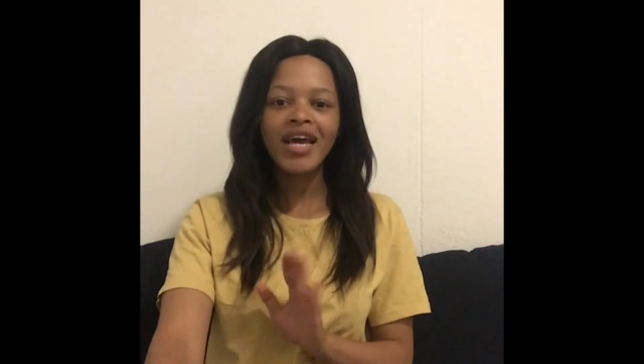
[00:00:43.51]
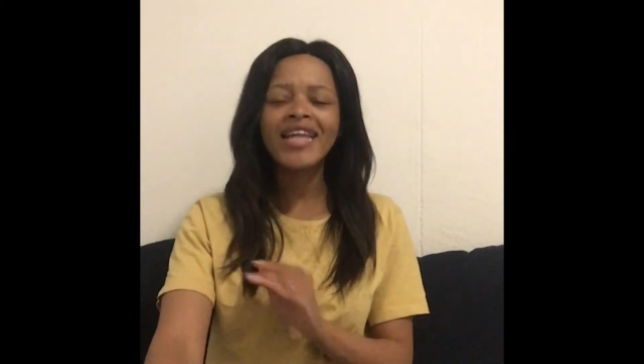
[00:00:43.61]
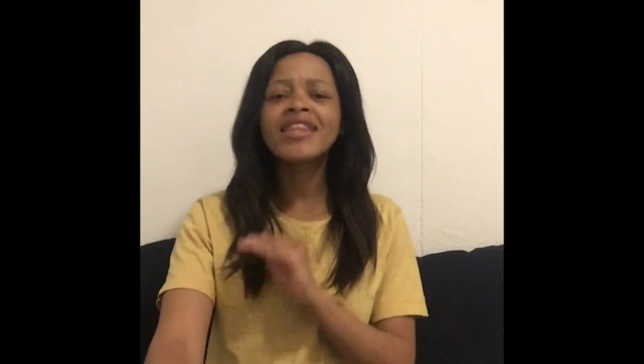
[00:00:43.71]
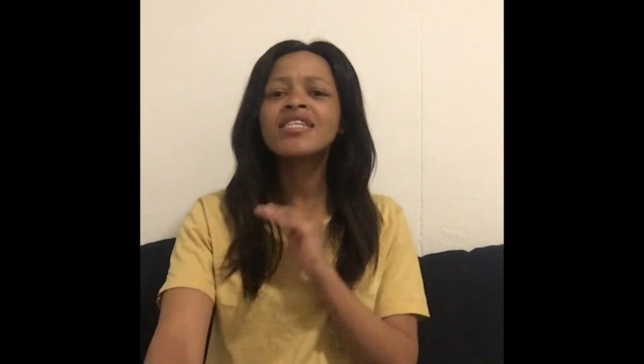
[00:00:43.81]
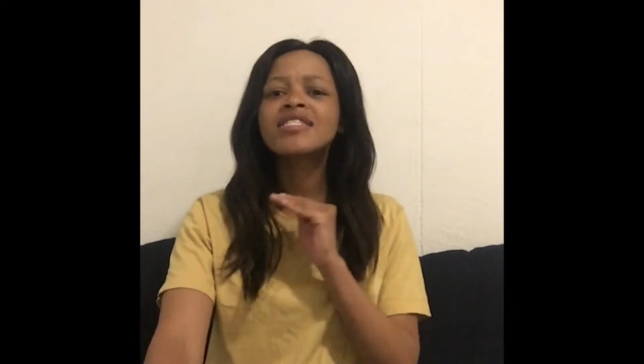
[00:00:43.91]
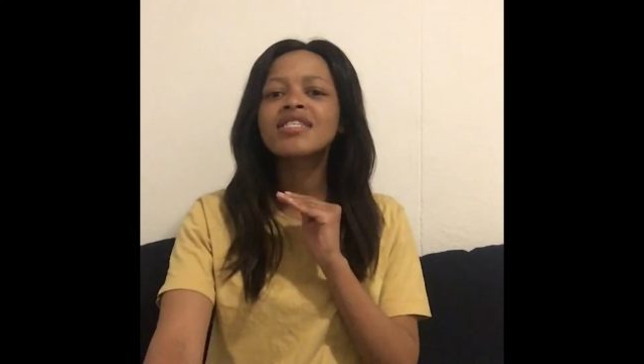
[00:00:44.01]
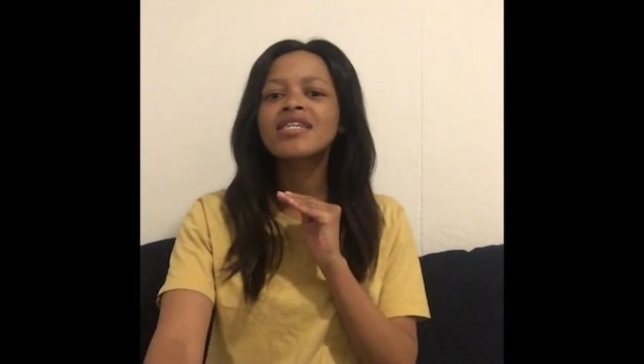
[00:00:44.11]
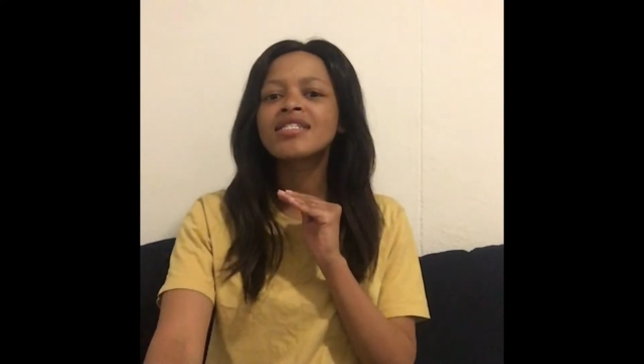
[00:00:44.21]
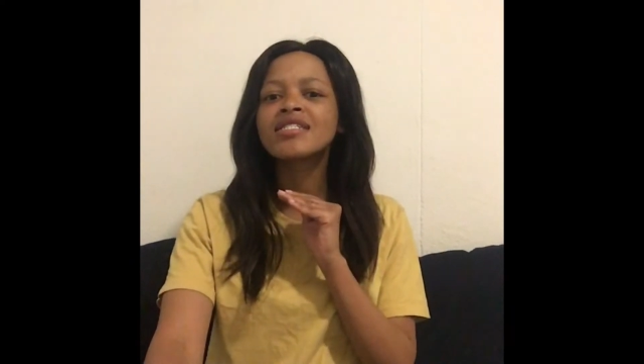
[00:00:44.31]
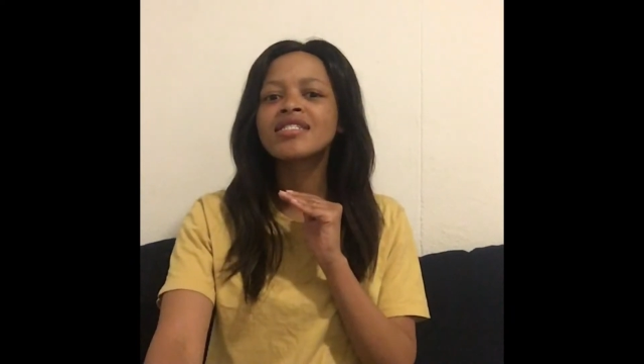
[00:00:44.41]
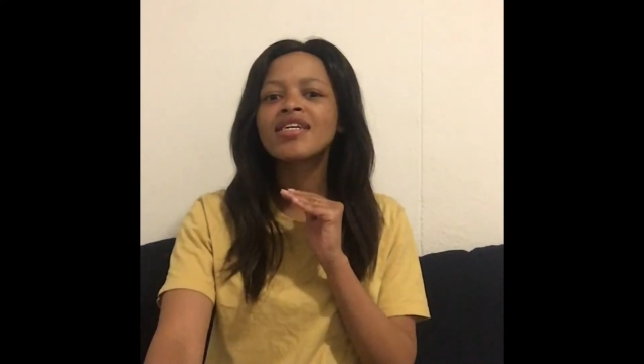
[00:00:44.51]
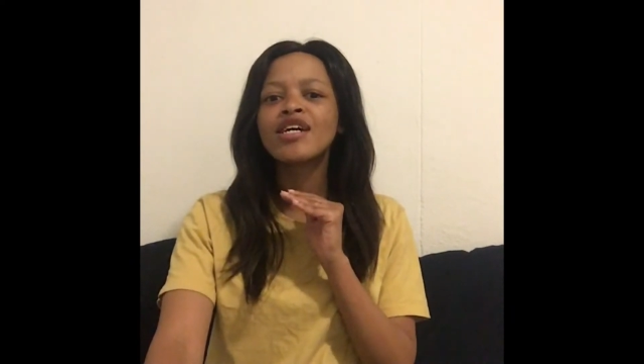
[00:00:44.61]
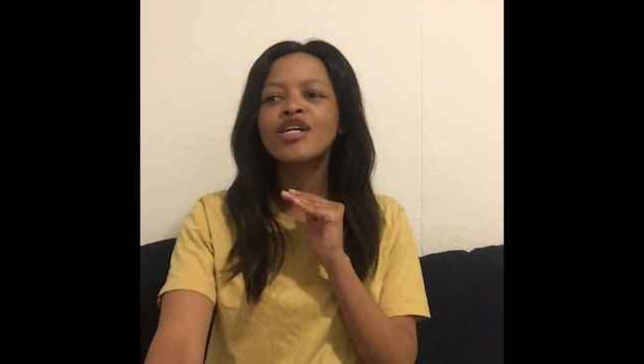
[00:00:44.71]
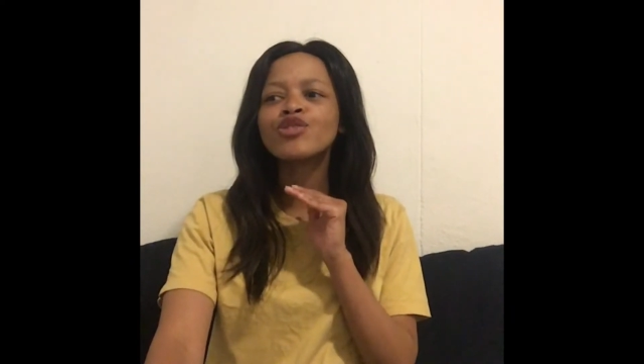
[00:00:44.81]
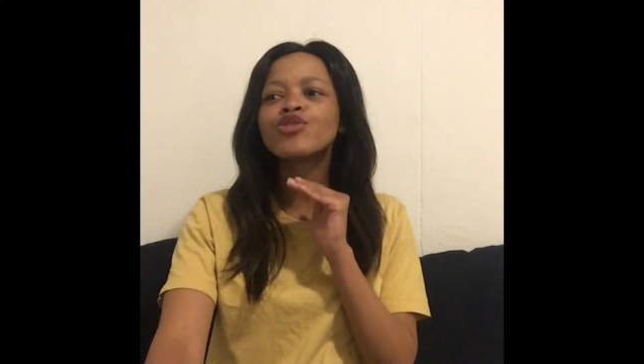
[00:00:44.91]
and this is
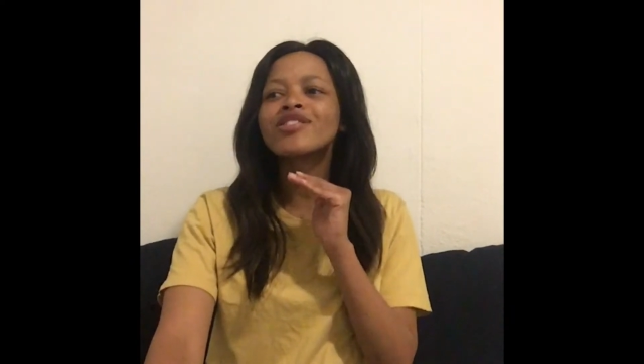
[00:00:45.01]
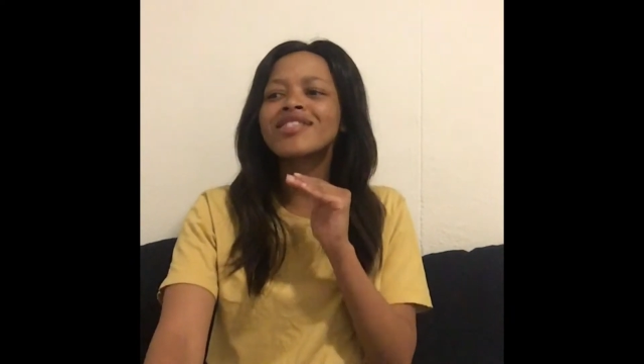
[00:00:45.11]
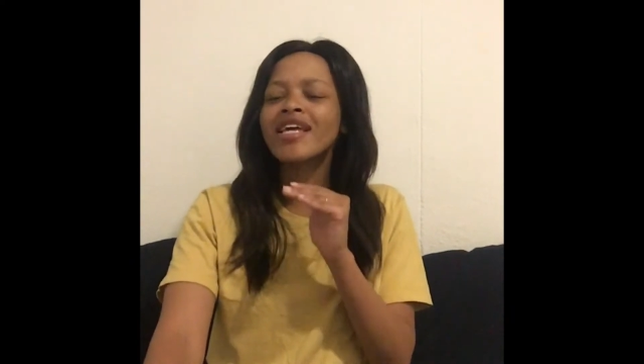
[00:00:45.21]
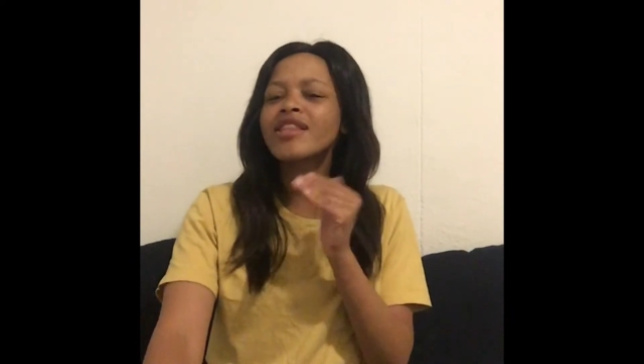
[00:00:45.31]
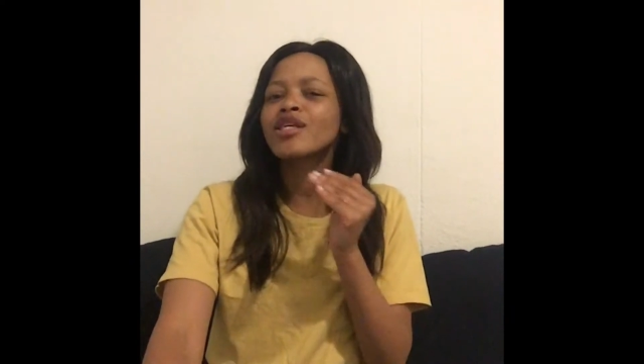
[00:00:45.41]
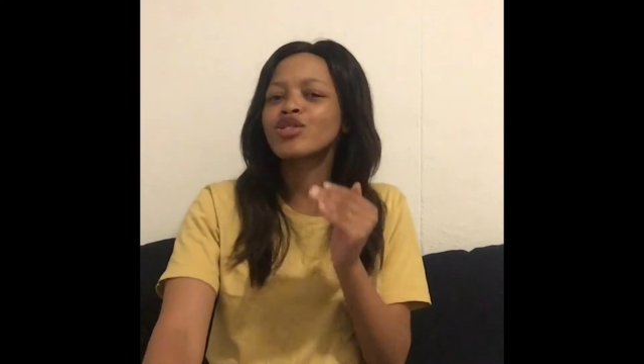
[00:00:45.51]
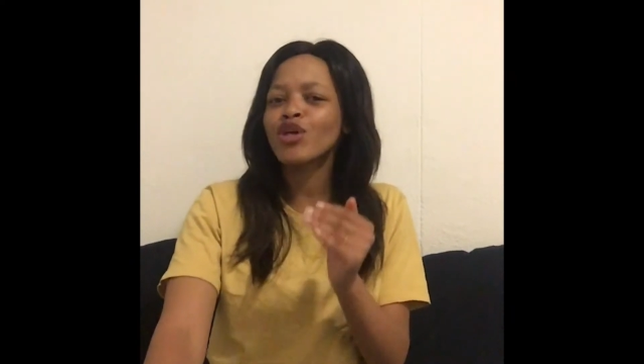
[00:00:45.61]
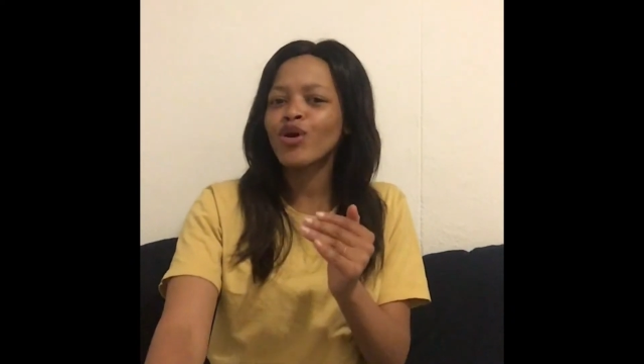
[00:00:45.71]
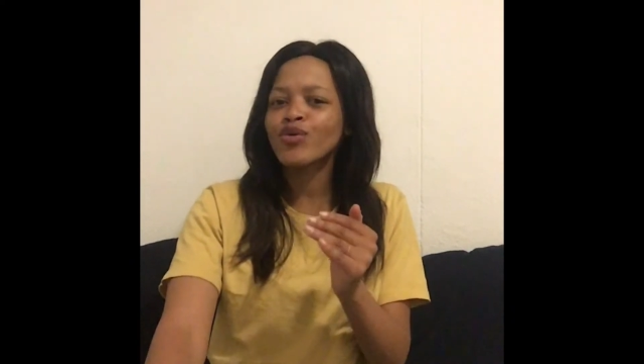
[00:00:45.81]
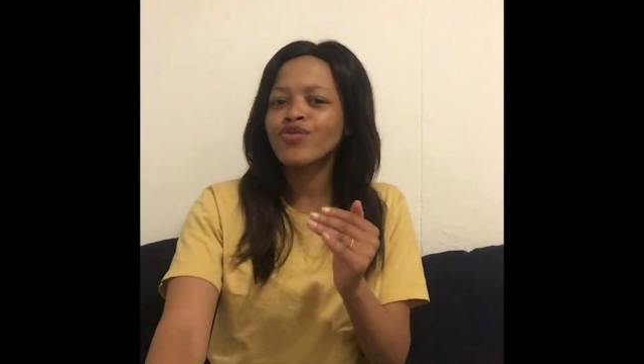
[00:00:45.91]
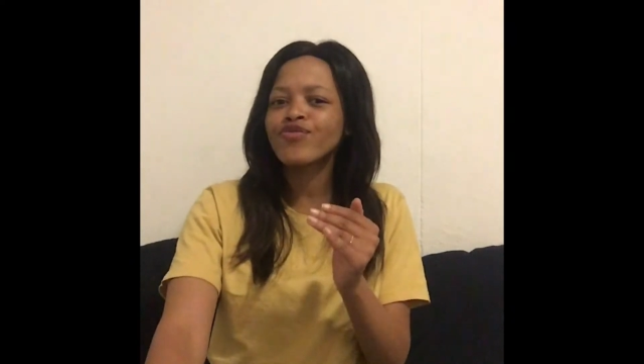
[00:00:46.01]
to set the tone